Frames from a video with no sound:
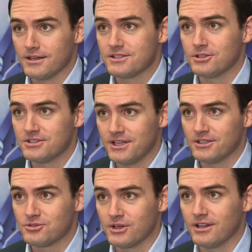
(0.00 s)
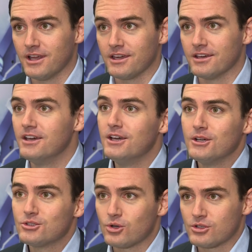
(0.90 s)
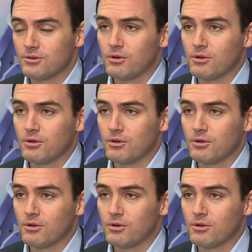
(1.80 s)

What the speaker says: I still intend to treat it like a short-term